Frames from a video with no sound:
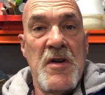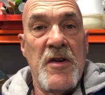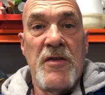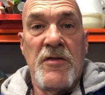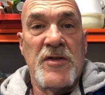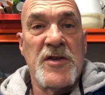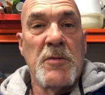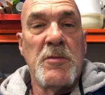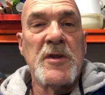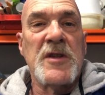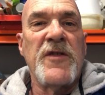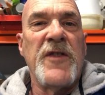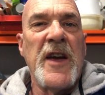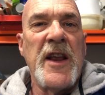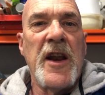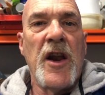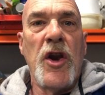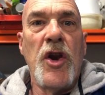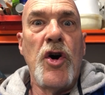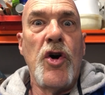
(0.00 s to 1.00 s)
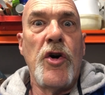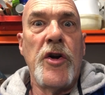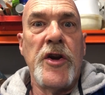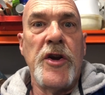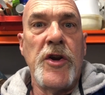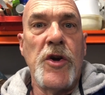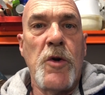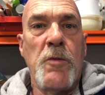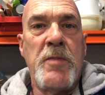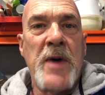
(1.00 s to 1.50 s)
someone's fitted a load of
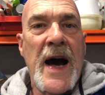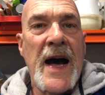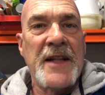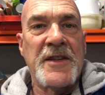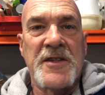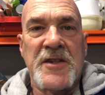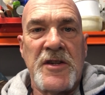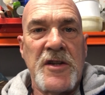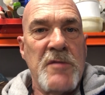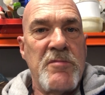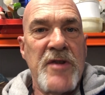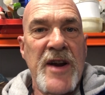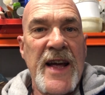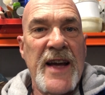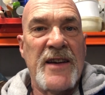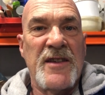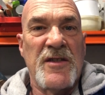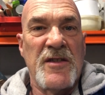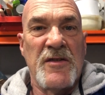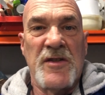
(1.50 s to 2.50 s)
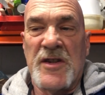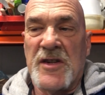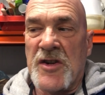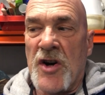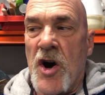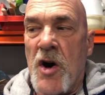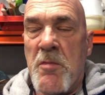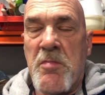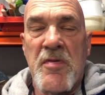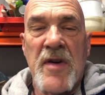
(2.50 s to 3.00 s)
new parts to the brakes, so it's
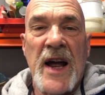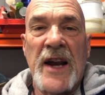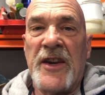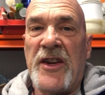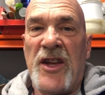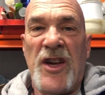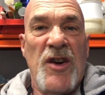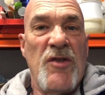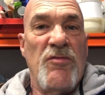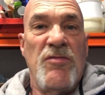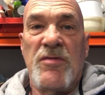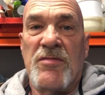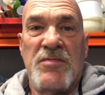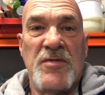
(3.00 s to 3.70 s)
all brand new.